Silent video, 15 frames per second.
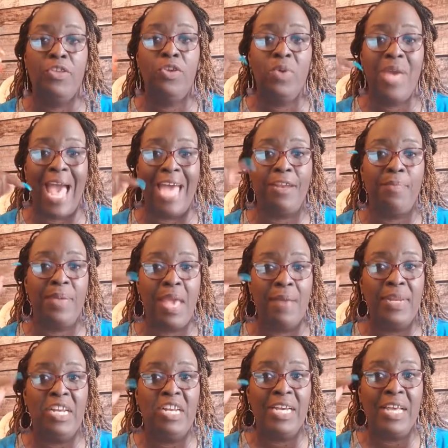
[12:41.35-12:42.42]
You got to be able
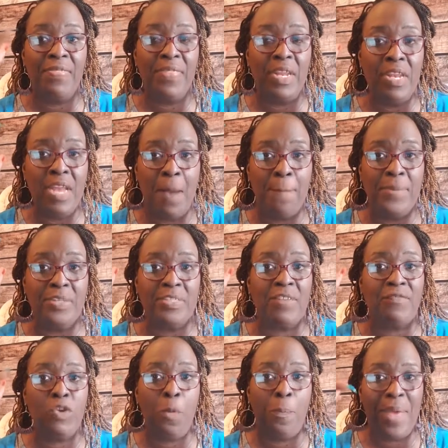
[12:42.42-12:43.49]
to look at the numbers.
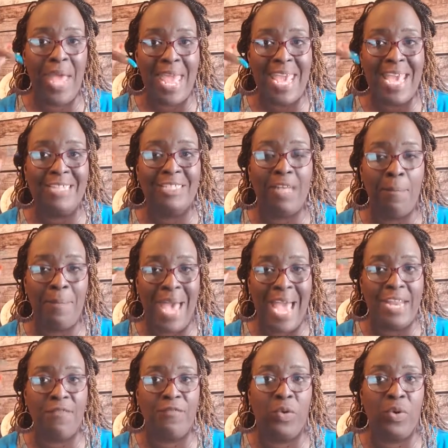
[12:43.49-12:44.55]
If you're paying
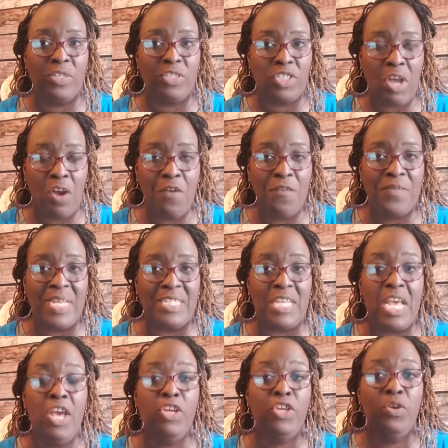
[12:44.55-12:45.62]
somebody for a service,
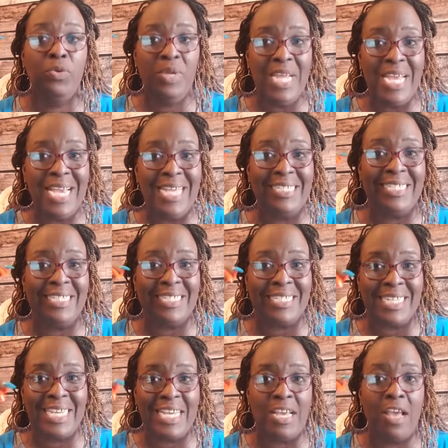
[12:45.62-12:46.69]
you need to
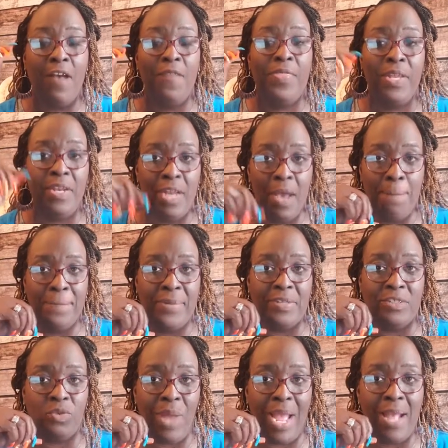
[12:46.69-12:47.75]
see the
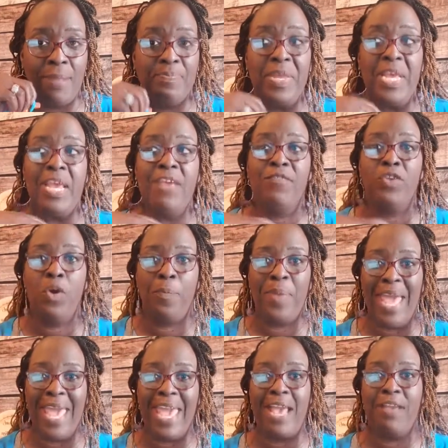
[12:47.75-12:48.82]
numbers, right? If you're
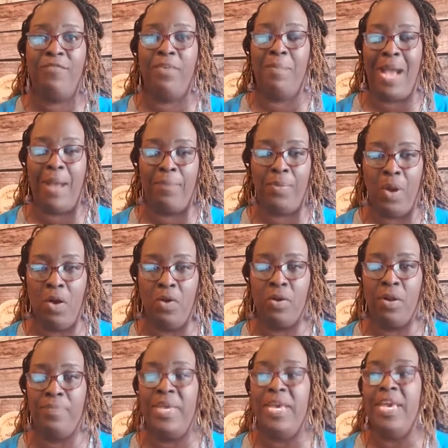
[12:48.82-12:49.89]
paying for my
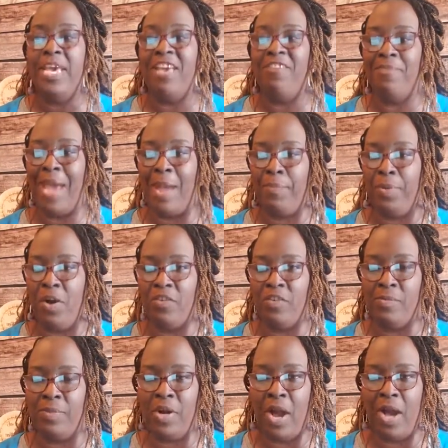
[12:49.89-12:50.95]
program, if my
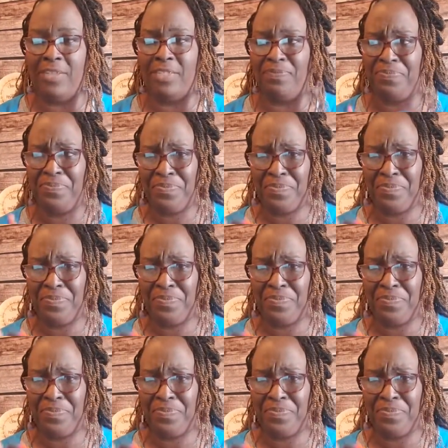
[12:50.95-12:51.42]
program costs